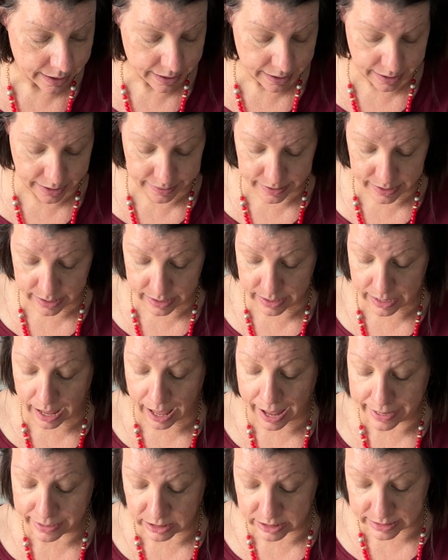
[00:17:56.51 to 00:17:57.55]
And then
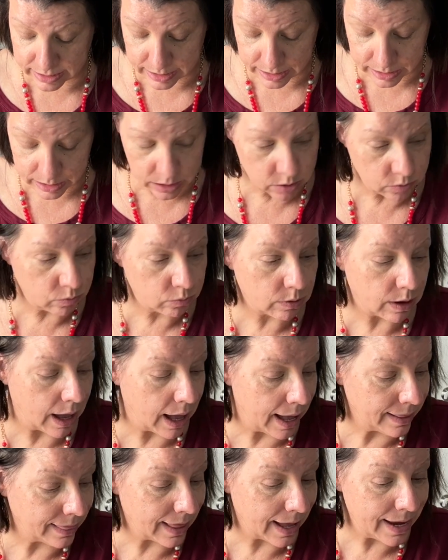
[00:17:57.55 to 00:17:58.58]
I
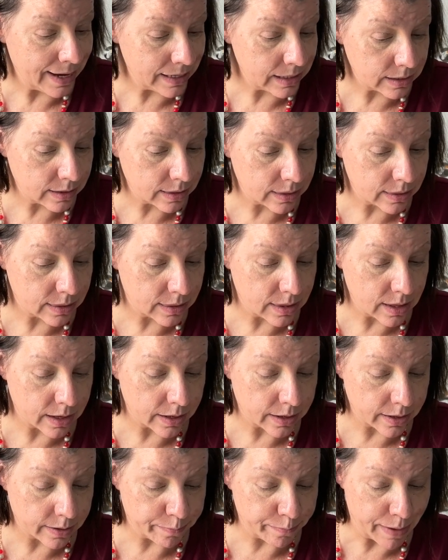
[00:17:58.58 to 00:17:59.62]
like
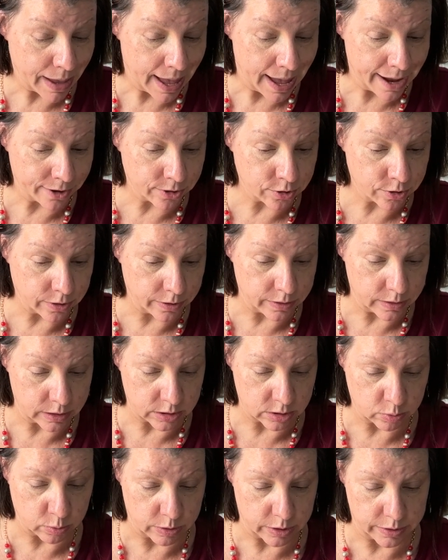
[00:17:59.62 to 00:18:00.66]
the pattern on
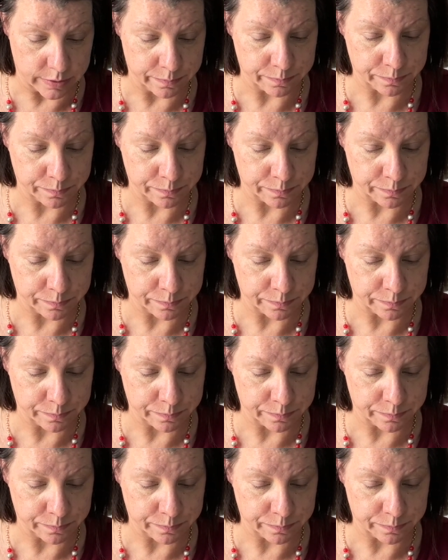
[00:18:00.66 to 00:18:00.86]
this one.